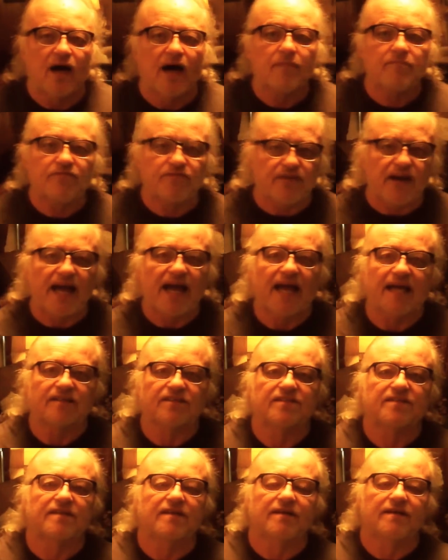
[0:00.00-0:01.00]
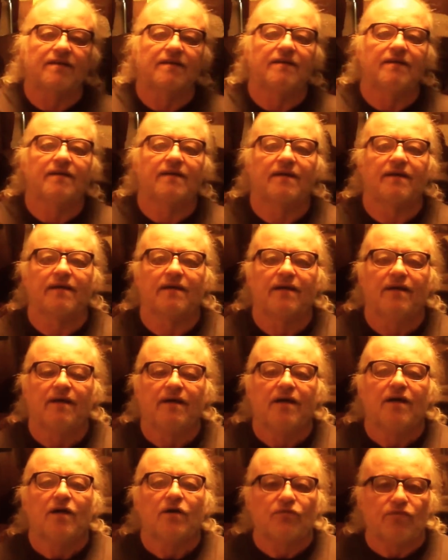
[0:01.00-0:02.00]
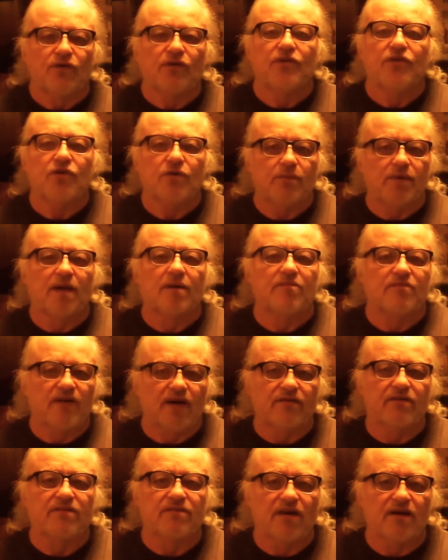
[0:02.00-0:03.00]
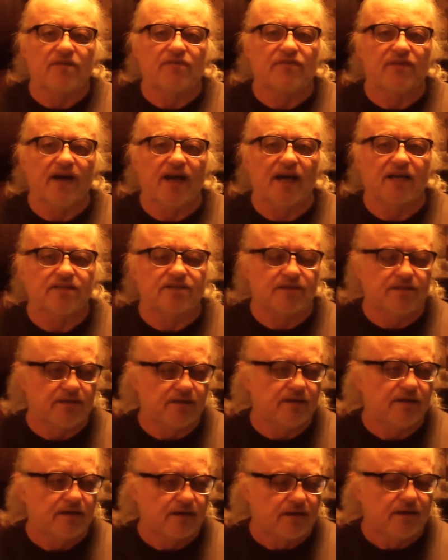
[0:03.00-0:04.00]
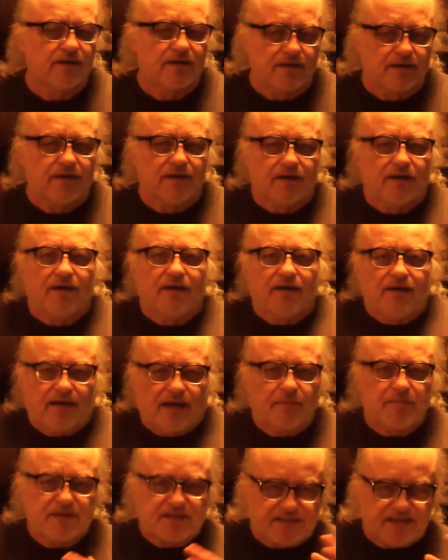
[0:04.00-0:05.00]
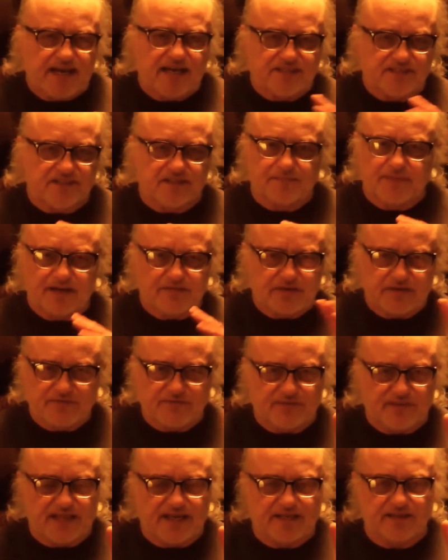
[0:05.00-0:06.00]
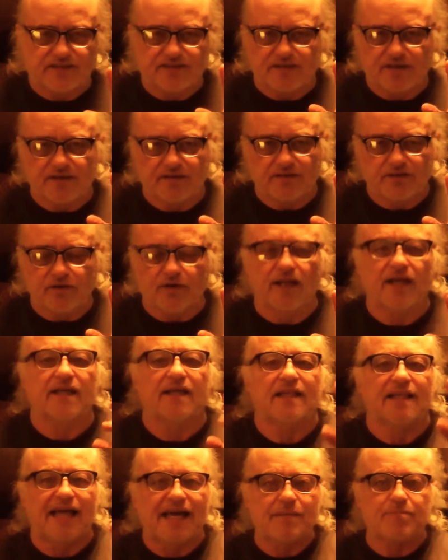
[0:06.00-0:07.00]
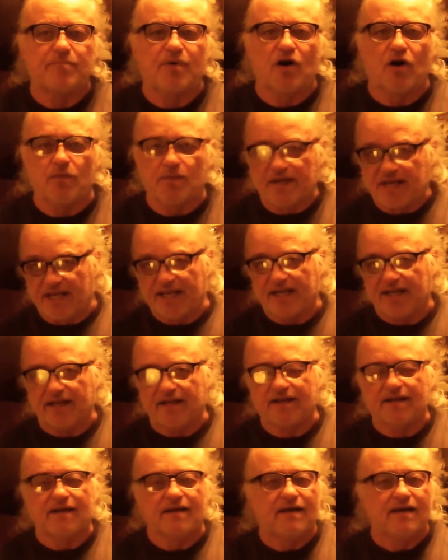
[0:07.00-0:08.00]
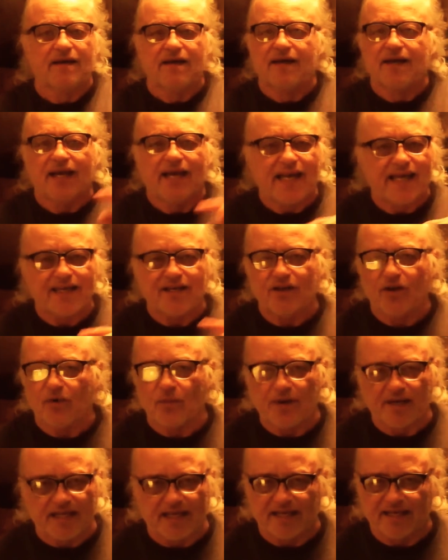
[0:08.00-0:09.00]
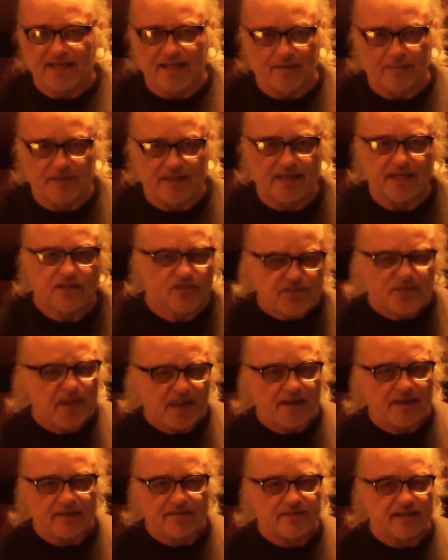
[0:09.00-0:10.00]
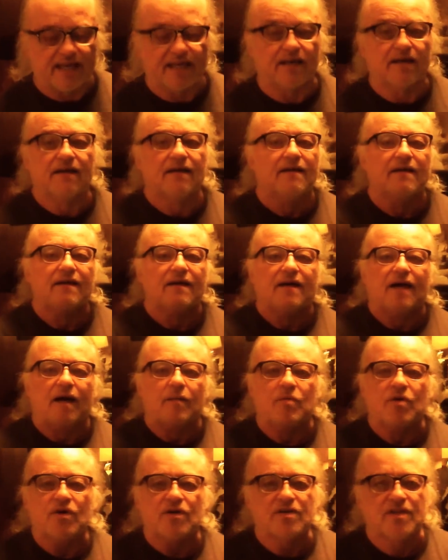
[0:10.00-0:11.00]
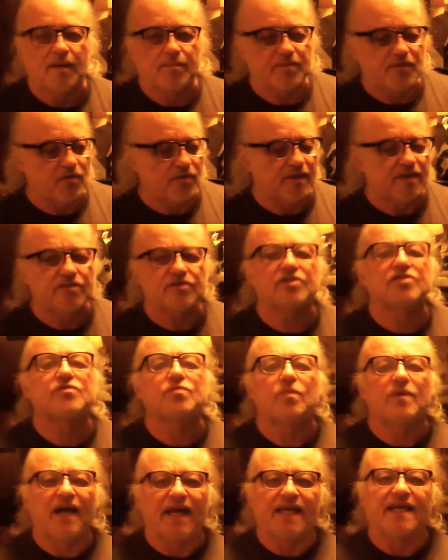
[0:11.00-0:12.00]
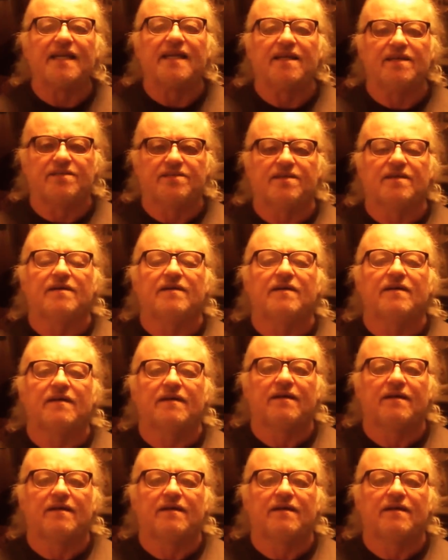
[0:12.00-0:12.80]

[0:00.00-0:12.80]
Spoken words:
I'm fast. For a human, I'm very, very fast. I've been tested. My reflex, you know, like a light bulb and hit it. Ain't no one getting near me. It's like I'm hooked up to it. It's just the way it is.